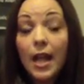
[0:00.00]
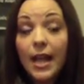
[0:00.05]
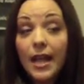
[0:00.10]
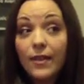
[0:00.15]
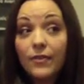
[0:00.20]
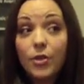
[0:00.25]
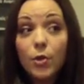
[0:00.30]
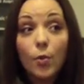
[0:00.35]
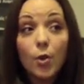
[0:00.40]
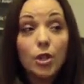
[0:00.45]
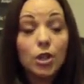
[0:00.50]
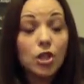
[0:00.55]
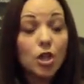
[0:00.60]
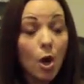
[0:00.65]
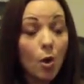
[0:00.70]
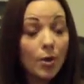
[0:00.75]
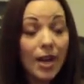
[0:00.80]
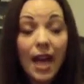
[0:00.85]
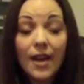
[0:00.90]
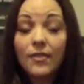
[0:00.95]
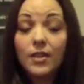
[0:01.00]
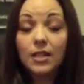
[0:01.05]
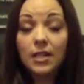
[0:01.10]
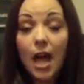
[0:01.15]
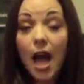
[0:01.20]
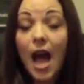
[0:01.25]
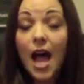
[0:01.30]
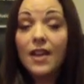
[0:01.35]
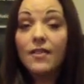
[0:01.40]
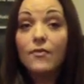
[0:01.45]
If you don't have a
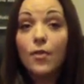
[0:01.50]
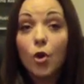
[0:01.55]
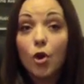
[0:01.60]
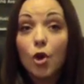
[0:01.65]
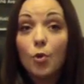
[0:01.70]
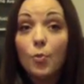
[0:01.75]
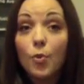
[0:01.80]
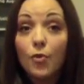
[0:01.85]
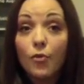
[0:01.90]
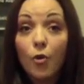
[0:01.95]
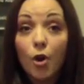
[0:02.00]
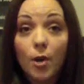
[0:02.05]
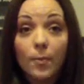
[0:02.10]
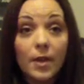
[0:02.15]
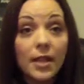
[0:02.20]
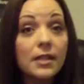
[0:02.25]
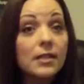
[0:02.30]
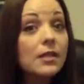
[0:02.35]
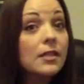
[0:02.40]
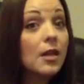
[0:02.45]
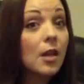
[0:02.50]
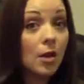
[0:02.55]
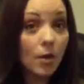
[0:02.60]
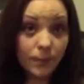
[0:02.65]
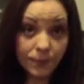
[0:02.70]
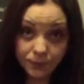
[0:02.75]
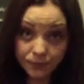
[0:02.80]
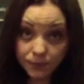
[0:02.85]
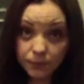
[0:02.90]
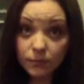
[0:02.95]
live vocal performance,
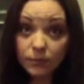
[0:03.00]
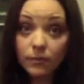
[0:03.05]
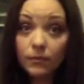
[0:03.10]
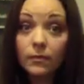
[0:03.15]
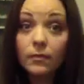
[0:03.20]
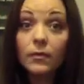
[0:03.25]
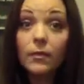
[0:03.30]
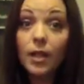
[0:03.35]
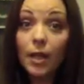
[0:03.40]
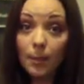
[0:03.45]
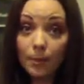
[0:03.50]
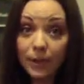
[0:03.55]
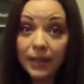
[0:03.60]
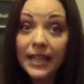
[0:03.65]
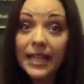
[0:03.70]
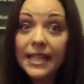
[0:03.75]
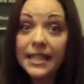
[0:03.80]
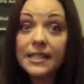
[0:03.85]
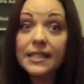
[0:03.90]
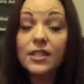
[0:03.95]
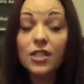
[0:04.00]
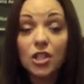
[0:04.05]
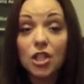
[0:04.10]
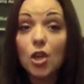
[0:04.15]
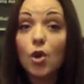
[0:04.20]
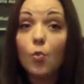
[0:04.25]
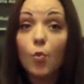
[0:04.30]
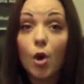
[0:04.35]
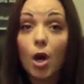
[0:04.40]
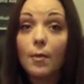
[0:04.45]
please
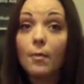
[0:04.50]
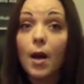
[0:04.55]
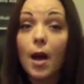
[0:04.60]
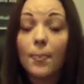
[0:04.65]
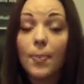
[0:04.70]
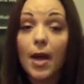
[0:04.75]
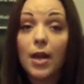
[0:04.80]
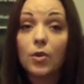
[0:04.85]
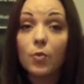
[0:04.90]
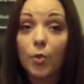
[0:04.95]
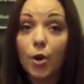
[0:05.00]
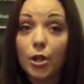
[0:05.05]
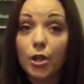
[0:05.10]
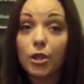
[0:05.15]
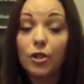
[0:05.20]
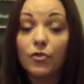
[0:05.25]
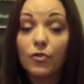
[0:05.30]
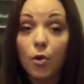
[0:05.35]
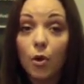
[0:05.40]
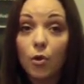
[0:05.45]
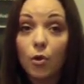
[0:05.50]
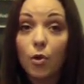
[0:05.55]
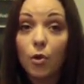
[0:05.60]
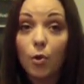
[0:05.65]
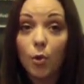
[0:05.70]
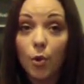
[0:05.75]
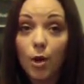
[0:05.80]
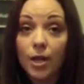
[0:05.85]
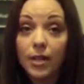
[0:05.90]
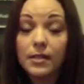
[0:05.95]
still warm up and work your vocal
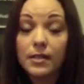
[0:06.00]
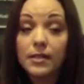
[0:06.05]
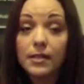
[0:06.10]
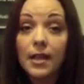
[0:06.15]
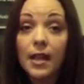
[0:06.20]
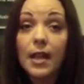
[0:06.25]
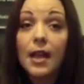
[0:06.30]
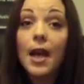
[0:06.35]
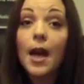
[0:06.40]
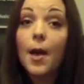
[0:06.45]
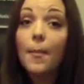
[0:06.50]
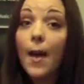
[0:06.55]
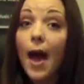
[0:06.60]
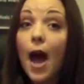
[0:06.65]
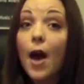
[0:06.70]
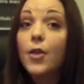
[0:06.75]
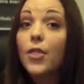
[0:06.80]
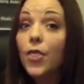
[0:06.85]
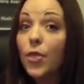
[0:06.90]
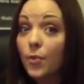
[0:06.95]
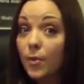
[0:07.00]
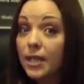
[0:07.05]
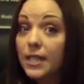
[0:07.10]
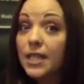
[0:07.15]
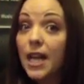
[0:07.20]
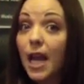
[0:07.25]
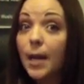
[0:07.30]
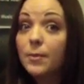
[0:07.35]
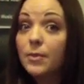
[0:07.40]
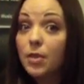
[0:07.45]
cords about 3
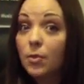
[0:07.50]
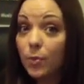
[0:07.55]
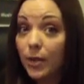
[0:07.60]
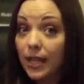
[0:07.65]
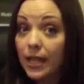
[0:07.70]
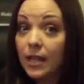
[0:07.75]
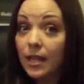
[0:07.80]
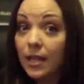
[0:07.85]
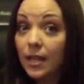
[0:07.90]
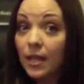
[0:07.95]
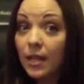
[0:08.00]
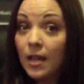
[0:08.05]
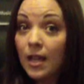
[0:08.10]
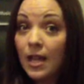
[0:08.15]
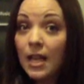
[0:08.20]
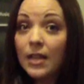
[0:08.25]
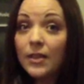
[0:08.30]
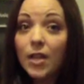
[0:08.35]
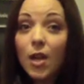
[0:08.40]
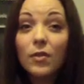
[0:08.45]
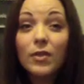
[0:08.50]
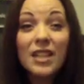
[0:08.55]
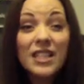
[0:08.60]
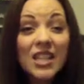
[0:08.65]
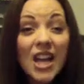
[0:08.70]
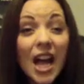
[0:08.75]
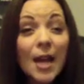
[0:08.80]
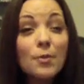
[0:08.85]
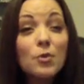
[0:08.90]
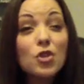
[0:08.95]
times a week. The only
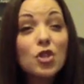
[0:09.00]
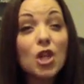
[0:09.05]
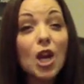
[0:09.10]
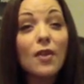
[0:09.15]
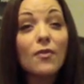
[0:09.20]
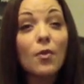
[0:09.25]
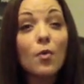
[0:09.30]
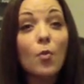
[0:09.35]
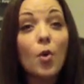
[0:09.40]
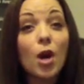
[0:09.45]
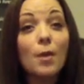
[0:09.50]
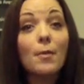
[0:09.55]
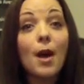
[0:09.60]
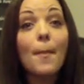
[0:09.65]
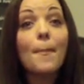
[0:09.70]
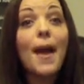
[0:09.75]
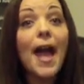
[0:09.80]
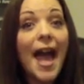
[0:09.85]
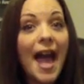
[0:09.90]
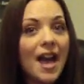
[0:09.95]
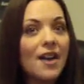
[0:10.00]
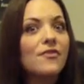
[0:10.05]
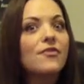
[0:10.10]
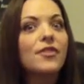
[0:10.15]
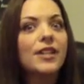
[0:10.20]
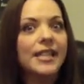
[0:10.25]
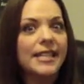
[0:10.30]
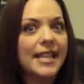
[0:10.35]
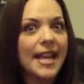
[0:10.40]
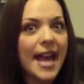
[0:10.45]
time you should ever warm up
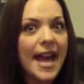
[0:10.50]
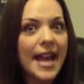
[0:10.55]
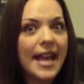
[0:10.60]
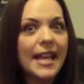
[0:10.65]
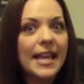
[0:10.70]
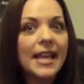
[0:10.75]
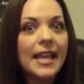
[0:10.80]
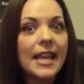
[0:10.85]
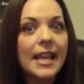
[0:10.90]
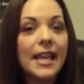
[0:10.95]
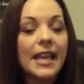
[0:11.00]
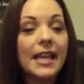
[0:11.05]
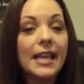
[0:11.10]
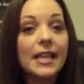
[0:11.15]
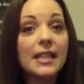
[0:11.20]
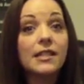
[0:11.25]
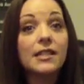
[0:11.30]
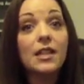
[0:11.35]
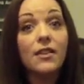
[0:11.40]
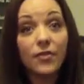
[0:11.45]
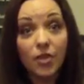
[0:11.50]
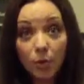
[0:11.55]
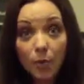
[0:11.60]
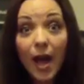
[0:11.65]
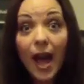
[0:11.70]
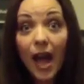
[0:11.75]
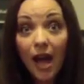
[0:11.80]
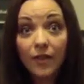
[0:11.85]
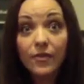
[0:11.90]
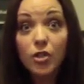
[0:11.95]
every day is if you
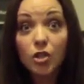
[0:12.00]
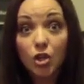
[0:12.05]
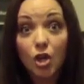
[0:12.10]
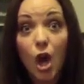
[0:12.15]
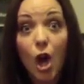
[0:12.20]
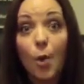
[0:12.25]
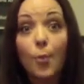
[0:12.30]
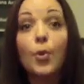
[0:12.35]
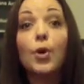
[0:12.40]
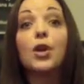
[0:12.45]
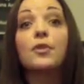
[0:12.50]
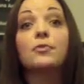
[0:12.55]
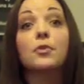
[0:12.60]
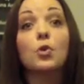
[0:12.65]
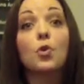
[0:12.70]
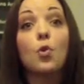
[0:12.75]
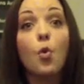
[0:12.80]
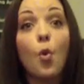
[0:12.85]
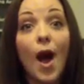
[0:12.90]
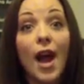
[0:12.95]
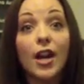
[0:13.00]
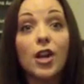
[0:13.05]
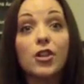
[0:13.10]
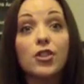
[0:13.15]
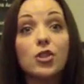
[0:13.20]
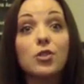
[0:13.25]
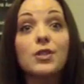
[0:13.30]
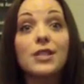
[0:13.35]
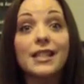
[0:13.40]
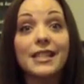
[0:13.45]
have a job where it
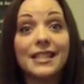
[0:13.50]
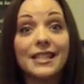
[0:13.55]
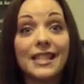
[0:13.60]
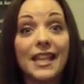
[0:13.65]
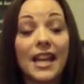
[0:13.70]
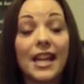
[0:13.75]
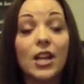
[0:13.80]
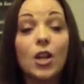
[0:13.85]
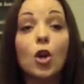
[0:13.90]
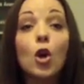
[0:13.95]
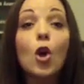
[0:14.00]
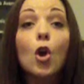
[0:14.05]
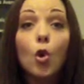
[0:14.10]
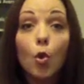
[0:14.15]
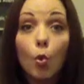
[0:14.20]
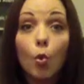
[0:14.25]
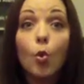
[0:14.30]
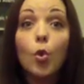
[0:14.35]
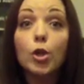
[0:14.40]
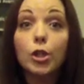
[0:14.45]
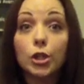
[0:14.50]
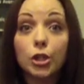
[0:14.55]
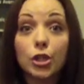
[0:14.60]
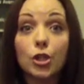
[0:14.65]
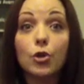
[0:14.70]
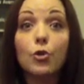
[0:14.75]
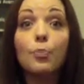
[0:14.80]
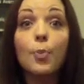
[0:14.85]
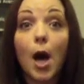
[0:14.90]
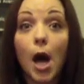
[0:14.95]
requires you to sing or
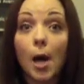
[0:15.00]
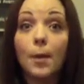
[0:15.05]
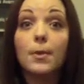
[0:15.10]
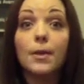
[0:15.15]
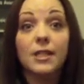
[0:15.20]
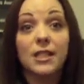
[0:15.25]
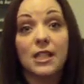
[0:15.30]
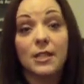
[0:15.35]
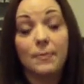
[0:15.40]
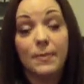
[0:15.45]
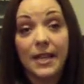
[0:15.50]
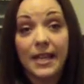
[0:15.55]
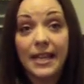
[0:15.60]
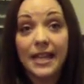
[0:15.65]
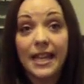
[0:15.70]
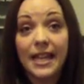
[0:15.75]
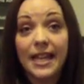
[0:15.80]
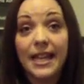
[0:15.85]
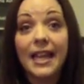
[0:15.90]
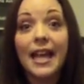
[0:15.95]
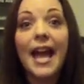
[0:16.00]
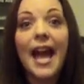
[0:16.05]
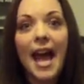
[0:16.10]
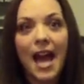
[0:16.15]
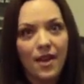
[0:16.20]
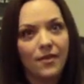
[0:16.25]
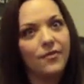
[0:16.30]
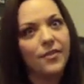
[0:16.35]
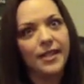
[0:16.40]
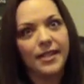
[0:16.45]
do public speaking
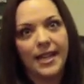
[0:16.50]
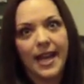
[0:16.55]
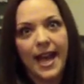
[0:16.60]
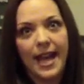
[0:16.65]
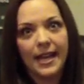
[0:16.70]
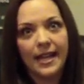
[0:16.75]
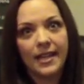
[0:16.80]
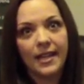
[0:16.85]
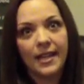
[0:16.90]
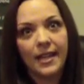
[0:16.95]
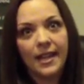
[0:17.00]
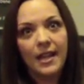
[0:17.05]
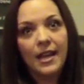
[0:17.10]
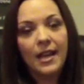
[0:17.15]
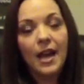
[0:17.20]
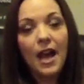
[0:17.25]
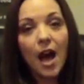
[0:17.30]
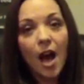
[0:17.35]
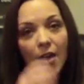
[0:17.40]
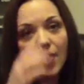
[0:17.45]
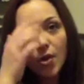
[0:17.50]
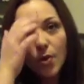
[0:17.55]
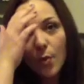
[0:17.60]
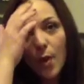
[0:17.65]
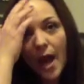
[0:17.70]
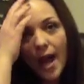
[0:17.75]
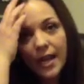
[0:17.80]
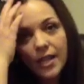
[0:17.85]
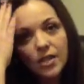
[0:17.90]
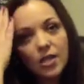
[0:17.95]
every day.
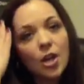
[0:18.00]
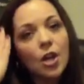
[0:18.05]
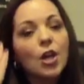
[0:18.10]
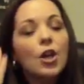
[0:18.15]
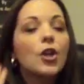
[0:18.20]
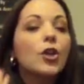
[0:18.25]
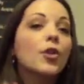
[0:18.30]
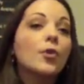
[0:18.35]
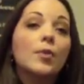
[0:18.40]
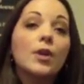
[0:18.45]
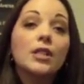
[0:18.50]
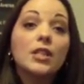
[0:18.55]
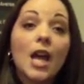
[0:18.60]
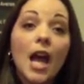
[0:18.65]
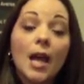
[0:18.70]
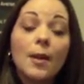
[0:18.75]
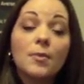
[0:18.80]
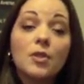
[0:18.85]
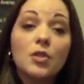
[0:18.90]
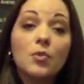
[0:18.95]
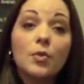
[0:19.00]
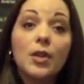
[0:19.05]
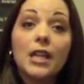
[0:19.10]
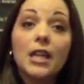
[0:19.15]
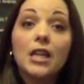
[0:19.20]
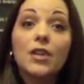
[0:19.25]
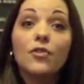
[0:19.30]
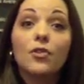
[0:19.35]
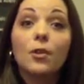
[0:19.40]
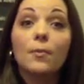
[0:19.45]
Otherwise, 3 times a
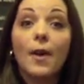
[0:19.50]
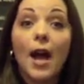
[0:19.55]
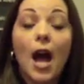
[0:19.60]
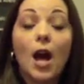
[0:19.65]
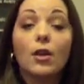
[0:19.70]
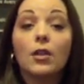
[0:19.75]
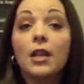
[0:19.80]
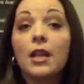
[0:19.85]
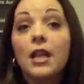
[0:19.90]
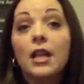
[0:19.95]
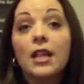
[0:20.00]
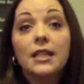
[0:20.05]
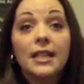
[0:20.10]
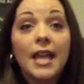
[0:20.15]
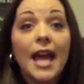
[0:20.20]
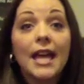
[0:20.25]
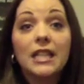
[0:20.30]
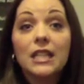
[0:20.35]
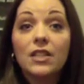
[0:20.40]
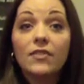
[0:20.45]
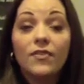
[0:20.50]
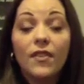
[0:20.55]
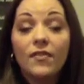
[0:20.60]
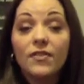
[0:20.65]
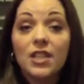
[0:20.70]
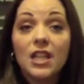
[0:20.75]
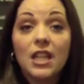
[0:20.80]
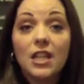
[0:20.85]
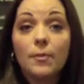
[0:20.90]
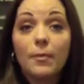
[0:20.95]
week for about 10 to
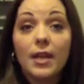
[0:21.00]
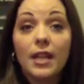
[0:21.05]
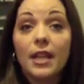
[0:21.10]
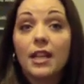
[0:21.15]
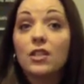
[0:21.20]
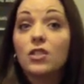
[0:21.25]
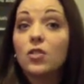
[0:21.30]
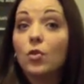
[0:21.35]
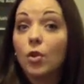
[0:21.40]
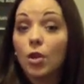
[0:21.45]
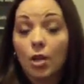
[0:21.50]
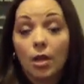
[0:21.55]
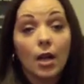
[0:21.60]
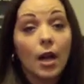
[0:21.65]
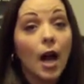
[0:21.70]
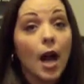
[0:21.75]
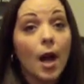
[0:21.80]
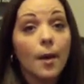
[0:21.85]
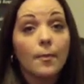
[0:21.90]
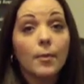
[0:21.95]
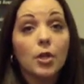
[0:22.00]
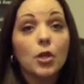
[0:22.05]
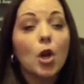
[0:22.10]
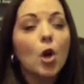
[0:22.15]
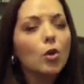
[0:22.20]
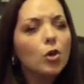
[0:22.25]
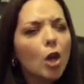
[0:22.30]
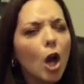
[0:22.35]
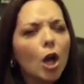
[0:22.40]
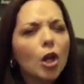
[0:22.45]
15 minutes, or
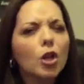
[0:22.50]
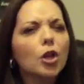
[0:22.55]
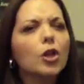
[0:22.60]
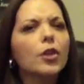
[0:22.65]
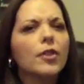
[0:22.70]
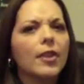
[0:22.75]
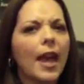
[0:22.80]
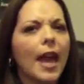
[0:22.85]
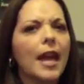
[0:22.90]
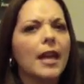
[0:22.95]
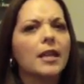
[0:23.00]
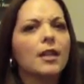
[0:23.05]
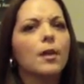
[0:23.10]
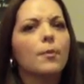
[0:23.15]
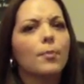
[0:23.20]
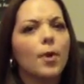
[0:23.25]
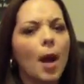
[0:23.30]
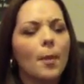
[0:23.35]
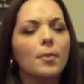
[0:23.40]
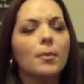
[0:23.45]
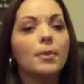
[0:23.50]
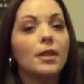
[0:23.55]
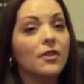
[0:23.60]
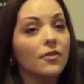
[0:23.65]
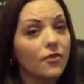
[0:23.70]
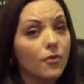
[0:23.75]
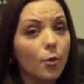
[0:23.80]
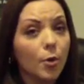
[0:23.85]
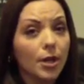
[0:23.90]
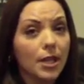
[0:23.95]
no longer than probably
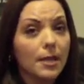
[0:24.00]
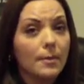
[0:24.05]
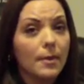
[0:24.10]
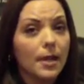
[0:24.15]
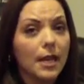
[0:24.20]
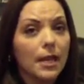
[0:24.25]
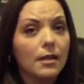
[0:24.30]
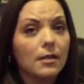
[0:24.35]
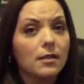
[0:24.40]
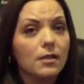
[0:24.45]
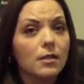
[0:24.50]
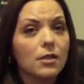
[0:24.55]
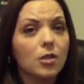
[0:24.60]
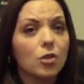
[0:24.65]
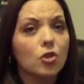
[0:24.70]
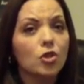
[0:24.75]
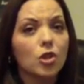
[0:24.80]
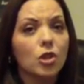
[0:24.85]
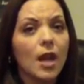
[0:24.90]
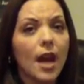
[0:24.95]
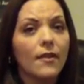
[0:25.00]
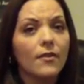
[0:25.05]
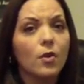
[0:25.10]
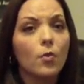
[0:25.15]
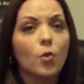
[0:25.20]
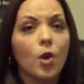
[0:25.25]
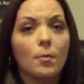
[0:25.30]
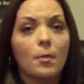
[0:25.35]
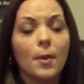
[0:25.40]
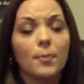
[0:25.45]
40 minutes, you should
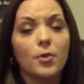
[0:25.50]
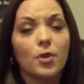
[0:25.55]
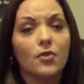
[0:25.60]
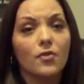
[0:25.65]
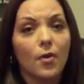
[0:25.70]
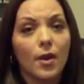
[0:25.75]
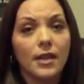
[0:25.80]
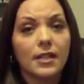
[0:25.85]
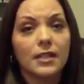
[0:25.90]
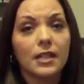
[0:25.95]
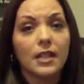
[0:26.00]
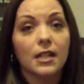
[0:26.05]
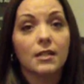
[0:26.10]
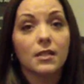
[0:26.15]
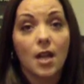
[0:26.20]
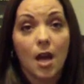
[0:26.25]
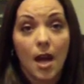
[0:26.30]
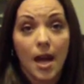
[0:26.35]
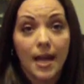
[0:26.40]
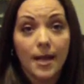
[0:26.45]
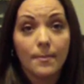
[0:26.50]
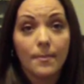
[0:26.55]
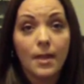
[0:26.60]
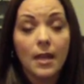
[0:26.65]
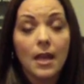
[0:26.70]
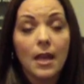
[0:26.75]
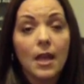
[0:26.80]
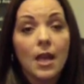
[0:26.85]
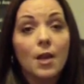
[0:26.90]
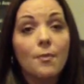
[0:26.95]
ever warm up your voice at a time.
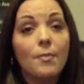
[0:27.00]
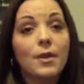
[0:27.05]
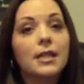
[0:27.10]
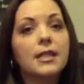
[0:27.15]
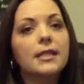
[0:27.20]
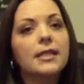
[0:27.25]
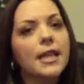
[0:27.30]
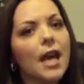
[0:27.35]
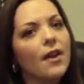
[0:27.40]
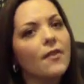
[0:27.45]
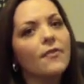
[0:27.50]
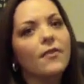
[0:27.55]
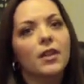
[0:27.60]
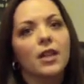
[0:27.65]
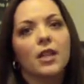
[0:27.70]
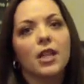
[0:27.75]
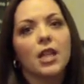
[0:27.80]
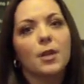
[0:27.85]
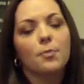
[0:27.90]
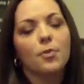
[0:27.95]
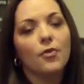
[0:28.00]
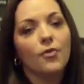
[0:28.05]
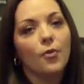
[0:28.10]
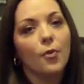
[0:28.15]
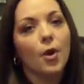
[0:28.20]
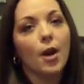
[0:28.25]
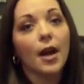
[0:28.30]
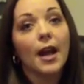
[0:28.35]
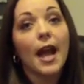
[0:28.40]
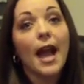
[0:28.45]
But definitely
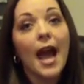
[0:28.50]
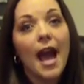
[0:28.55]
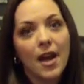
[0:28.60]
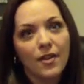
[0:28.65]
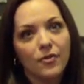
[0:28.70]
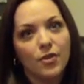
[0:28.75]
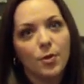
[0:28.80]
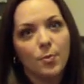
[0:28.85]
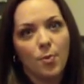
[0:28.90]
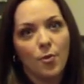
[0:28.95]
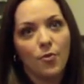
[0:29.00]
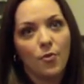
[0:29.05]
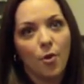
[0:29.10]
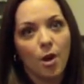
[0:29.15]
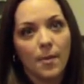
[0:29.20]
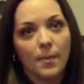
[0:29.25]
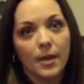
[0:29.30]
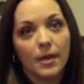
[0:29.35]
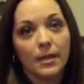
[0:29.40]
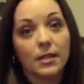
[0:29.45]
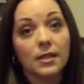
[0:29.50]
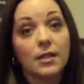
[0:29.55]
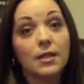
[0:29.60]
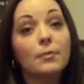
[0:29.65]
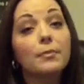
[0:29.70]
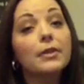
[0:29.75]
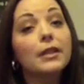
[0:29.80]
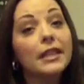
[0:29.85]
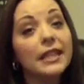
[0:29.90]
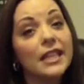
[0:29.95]
before every performance,
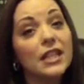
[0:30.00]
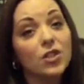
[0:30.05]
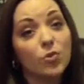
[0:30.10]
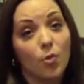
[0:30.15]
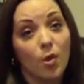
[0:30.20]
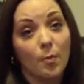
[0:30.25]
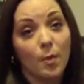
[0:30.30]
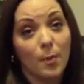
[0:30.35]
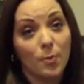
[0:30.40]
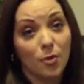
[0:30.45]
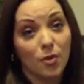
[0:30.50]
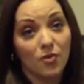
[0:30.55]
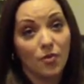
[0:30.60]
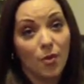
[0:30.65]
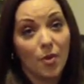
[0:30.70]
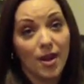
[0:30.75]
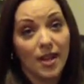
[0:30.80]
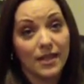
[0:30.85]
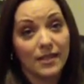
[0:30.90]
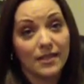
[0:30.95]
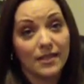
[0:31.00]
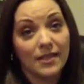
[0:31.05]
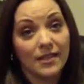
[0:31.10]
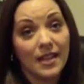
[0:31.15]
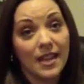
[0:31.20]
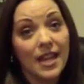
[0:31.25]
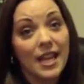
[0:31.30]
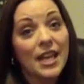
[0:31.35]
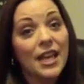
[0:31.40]
please warm up your voice.